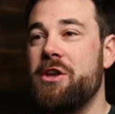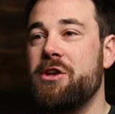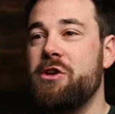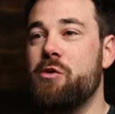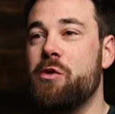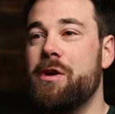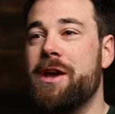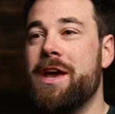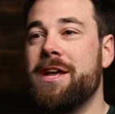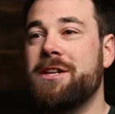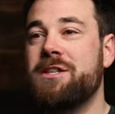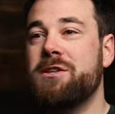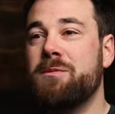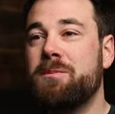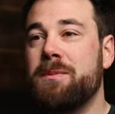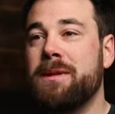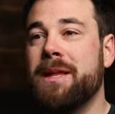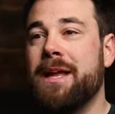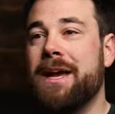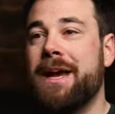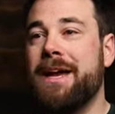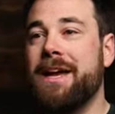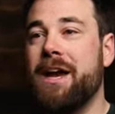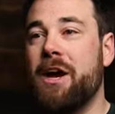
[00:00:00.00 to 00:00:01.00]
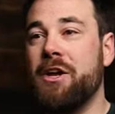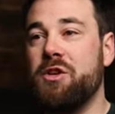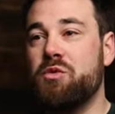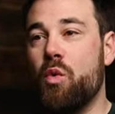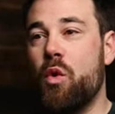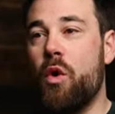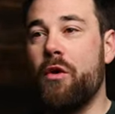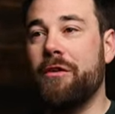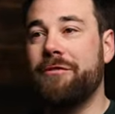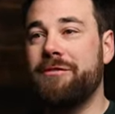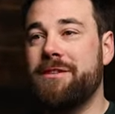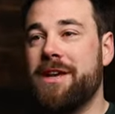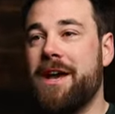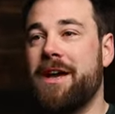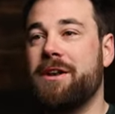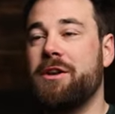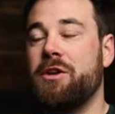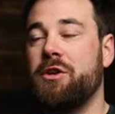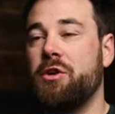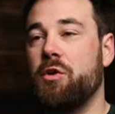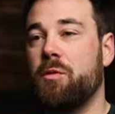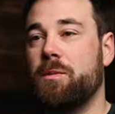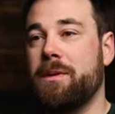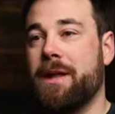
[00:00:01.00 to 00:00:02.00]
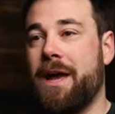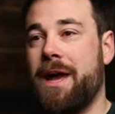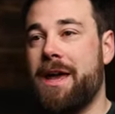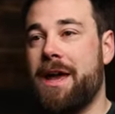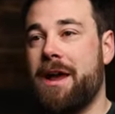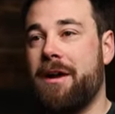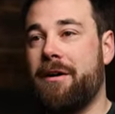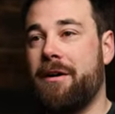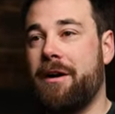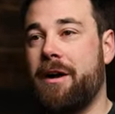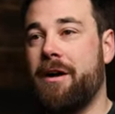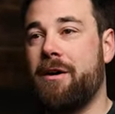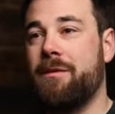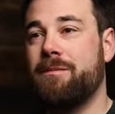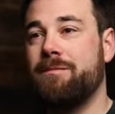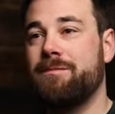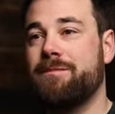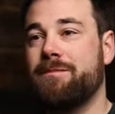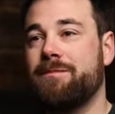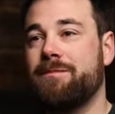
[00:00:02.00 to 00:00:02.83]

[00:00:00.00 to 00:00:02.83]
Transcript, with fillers: you will get to play a dwarf down in your play area.